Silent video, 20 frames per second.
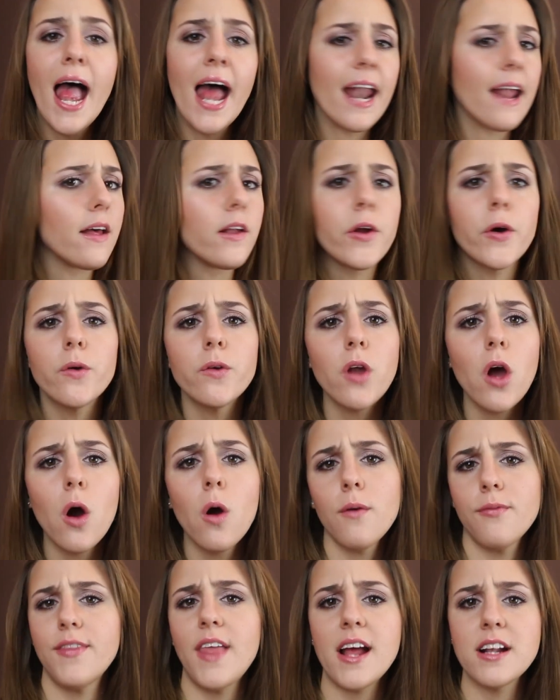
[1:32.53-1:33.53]
And I don't
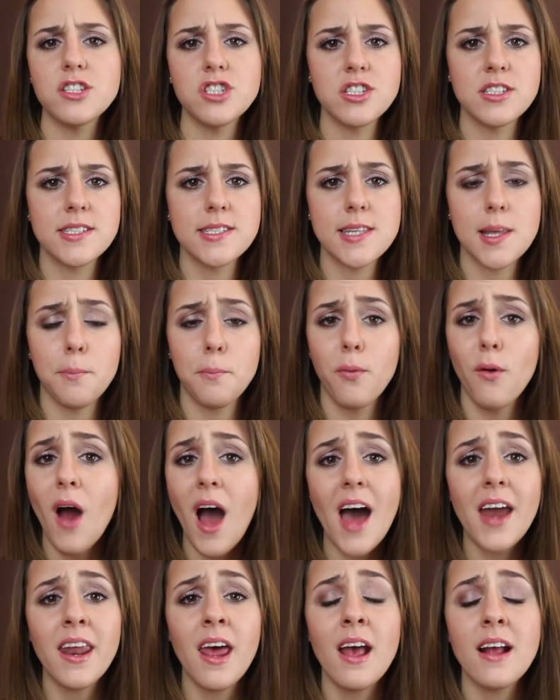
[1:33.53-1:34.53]
know if that's just the
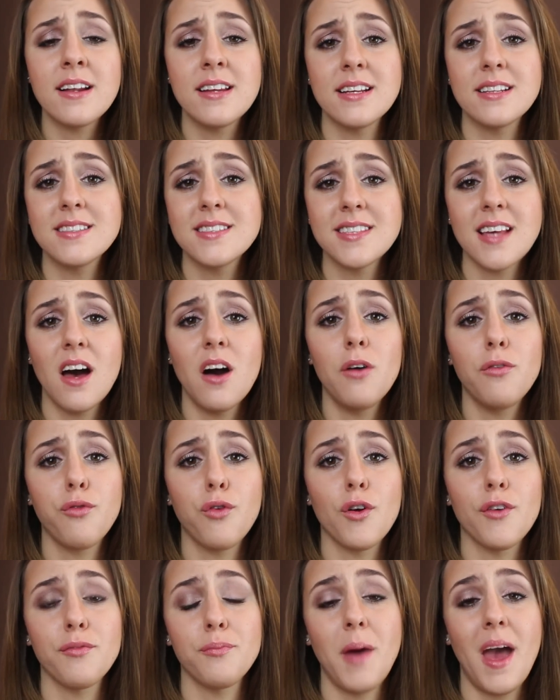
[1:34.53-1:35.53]
product itself
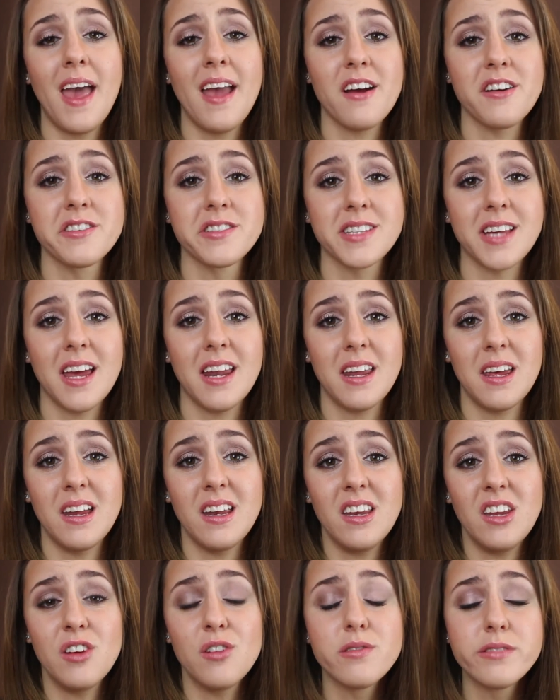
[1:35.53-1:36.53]
or if my hair is
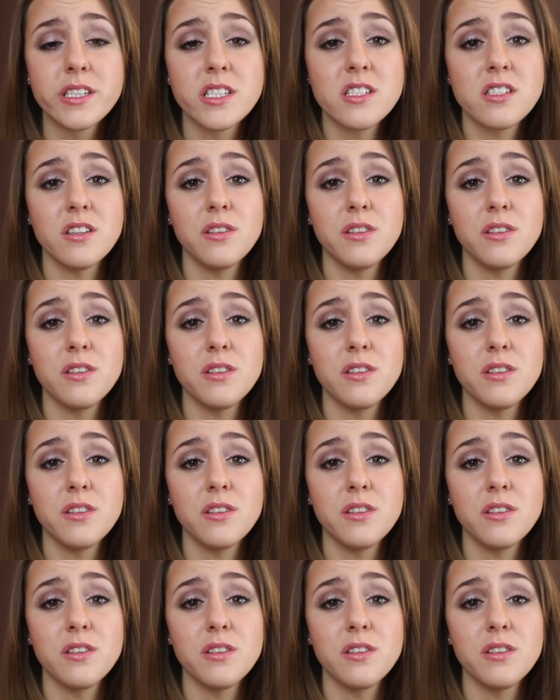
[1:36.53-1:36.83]
getting used